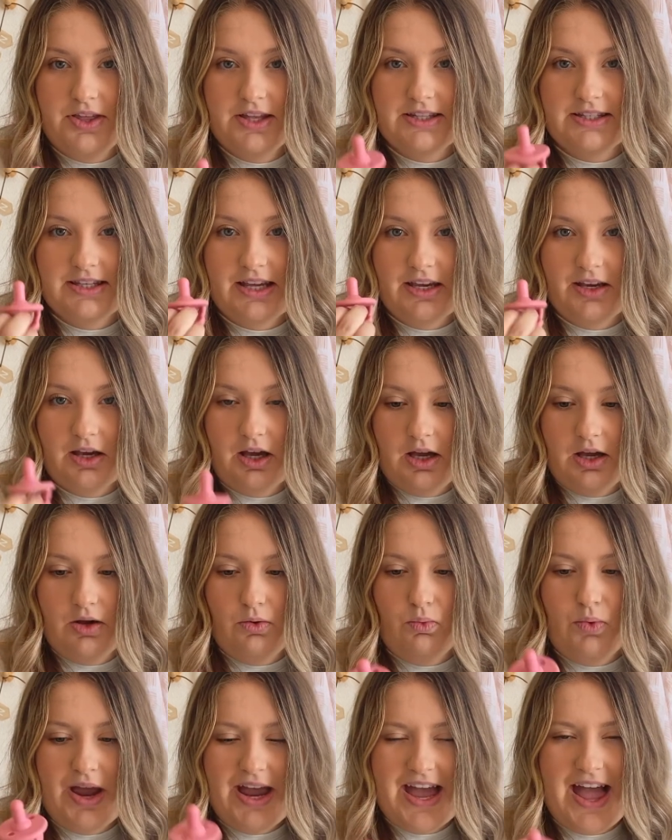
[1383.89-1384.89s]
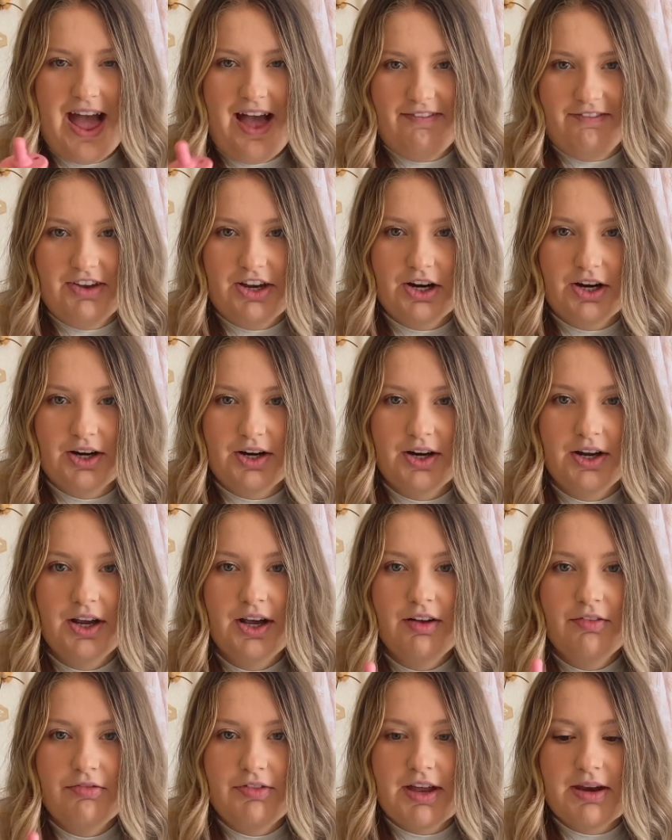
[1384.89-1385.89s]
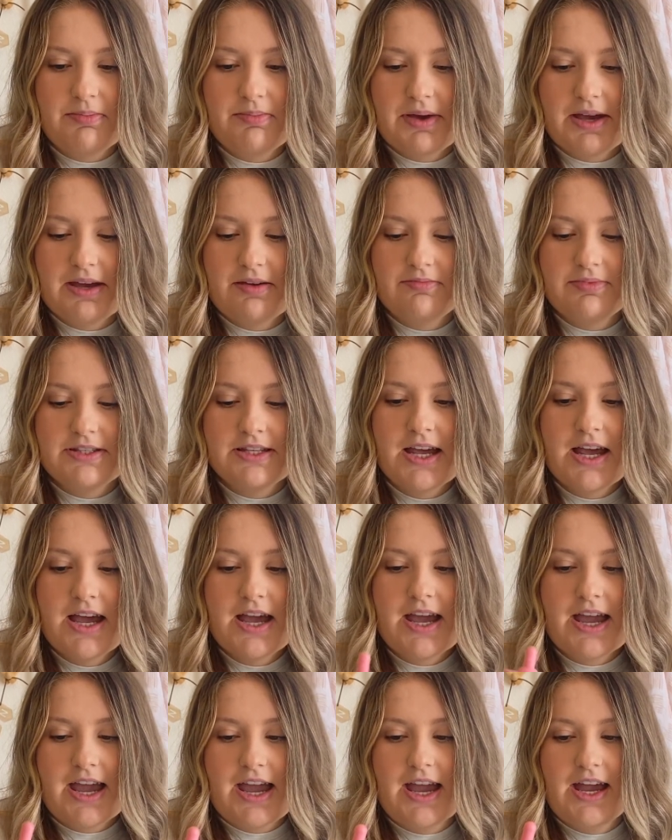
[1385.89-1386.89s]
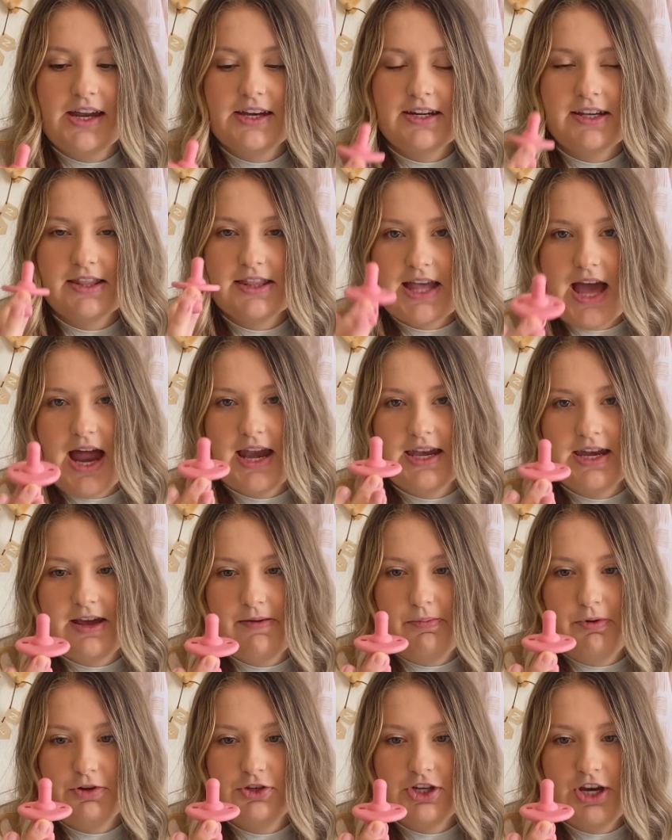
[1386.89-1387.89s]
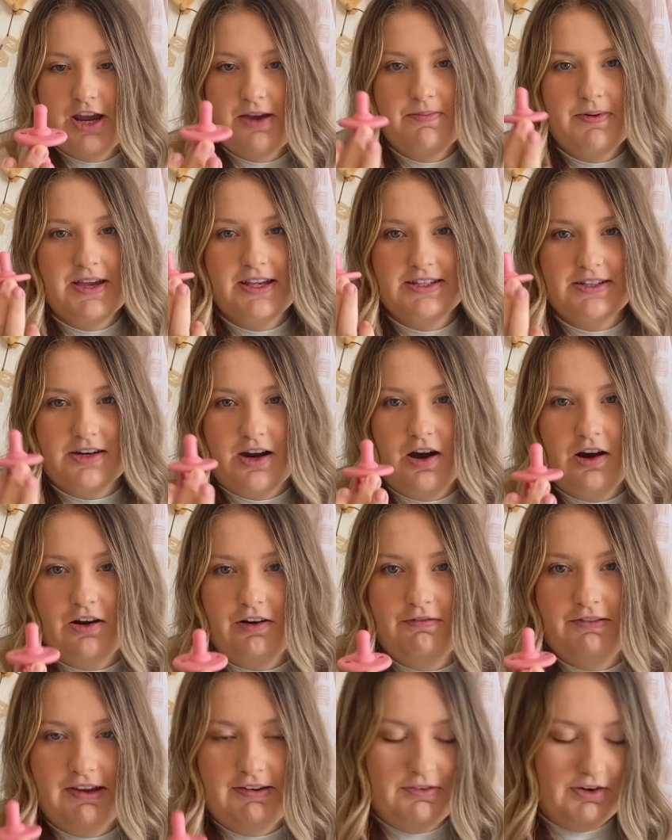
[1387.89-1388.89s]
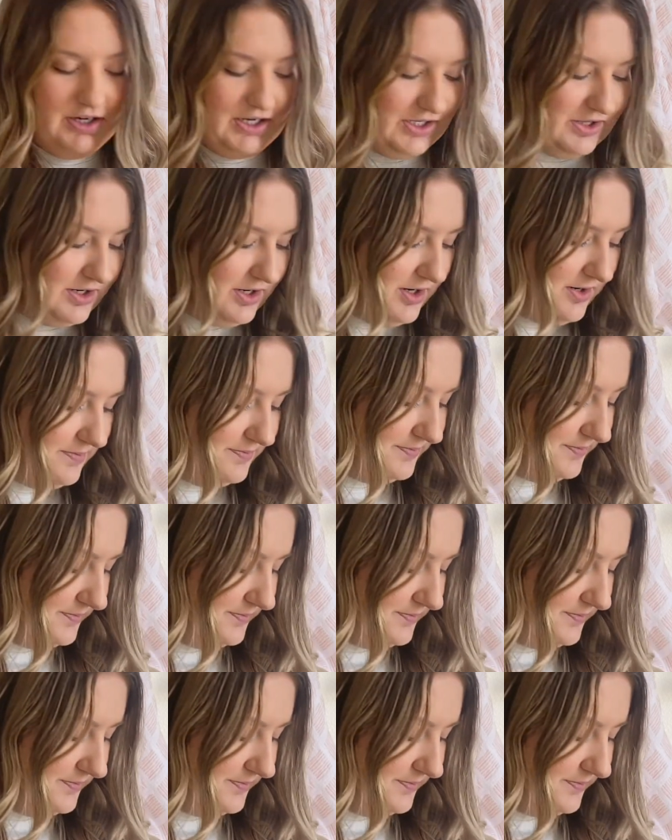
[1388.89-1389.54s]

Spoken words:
It's like way heavier than bibs, and that nipple shape is not her favorite either.